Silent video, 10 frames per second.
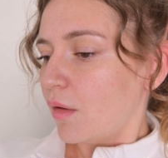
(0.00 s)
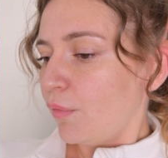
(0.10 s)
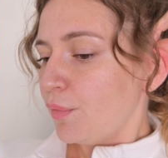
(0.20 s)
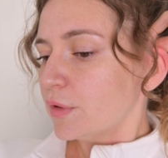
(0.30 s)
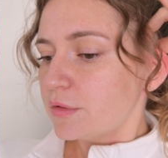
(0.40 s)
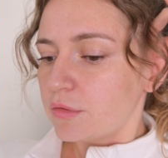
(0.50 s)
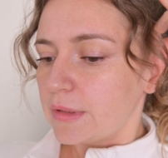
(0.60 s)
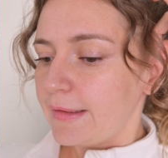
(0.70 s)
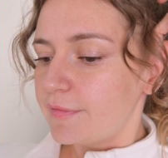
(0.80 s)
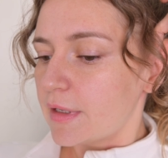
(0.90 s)
We want to
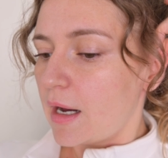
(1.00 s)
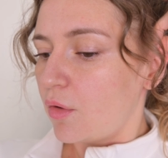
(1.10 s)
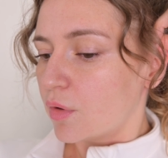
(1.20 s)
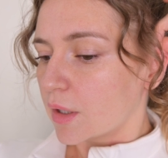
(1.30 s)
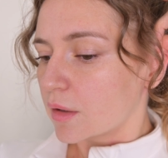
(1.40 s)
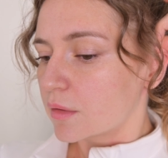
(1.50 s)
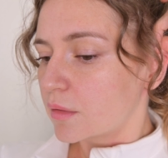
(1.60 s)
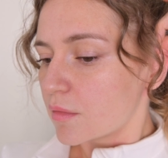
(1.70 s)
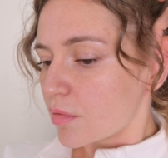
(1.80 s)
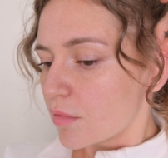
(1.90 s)
lift our
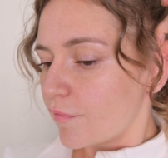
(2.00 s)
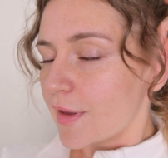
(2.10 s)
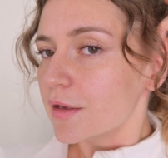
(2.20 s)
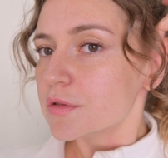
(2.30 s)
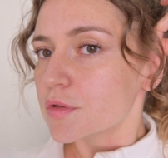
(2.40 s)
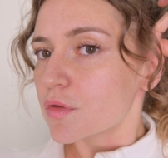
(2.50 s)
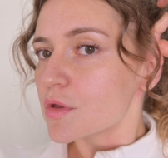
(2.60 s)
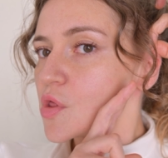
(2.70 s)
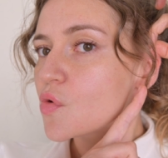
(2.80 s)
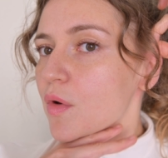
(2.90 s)
face, the
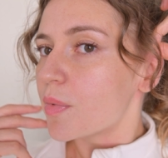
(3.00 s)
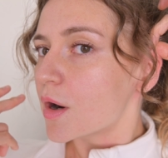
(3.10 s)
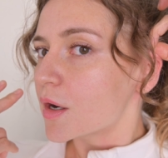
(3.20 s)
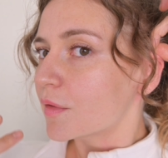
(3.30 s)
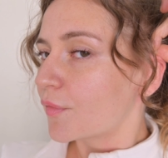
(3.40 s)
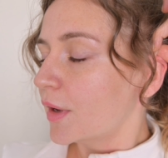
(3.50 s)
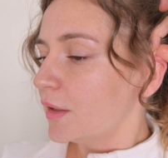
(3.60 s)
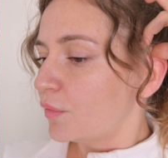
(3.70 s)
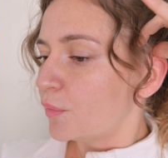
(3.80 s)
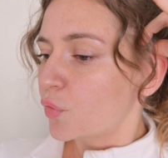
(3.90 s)
lower part, right?
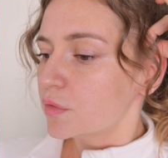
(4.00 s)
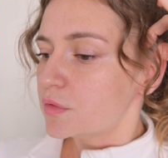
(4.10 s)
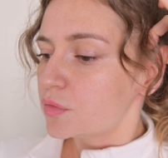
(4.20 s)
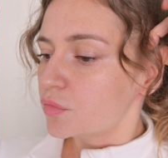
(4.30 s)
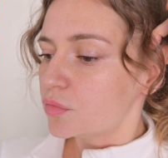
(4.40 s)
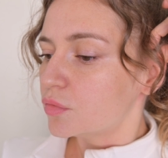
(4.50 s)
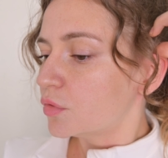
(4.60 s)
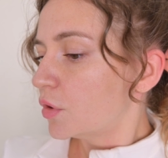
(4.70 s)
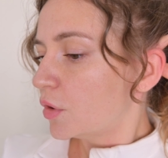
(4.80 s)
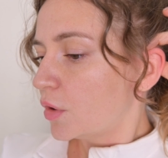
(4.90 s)
We want to,
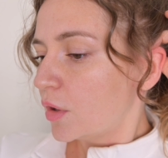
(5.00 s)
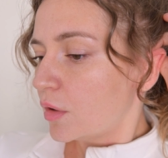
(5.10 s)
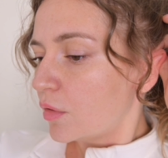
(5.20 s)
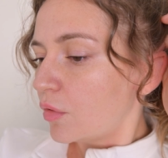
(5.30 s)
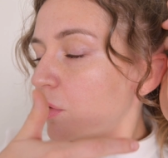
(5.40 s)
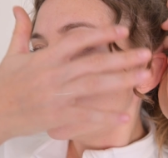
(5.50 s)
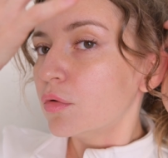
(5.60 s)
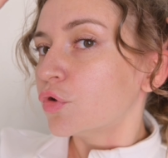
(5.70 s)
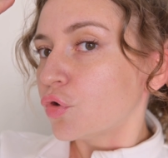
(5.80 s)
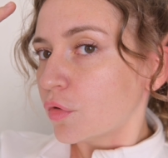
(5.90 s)
or
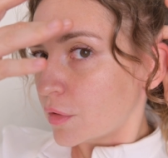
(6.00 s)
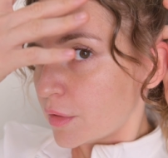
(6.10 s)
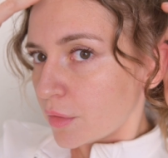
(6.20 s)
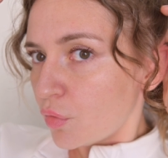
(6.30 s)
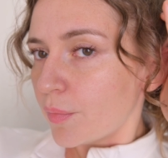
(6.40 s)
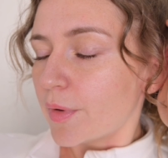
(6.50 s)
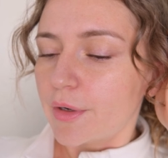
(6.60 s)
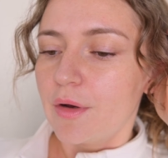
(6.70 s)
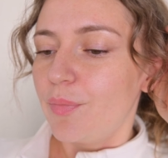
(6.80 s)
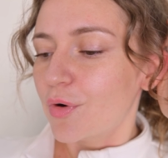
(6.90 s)
not only the lower part,
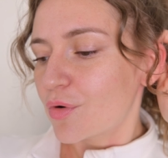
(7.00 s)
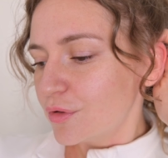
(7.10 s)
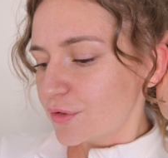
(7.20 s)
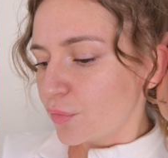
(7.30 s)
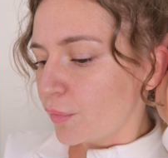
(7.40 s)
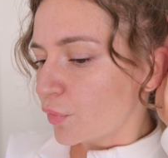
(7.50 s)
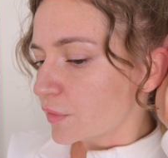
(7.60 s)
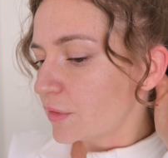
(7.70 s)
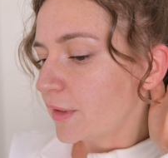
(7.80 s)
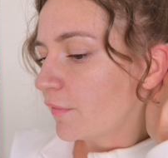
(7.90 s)
but also we
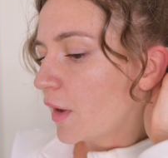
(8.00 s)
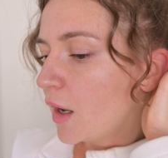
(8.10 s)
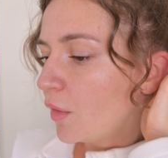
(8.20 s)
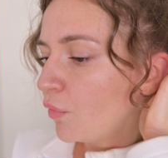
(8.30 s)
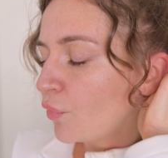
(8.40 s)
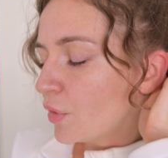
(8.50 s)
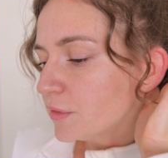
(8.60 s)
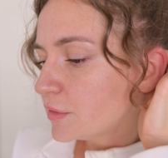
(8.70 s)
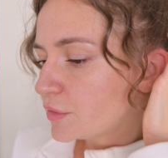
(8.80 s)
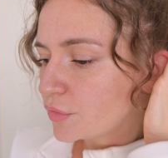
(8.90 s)
want
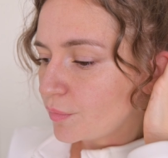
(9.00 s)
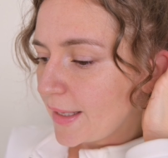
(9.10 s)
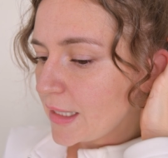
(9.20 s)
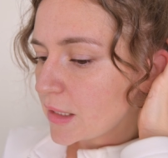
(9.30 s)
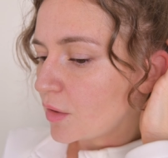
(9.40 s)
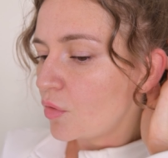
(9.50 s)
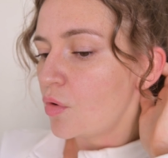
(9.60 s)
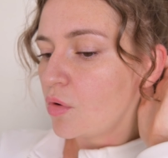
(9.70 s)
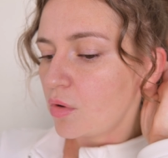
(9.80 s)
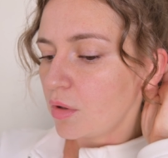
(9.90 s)
to make it
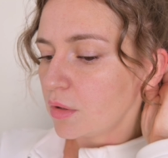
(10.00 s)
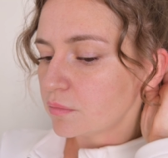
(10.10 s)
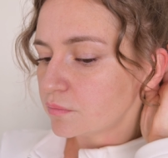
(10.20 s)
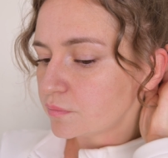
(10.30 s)
all,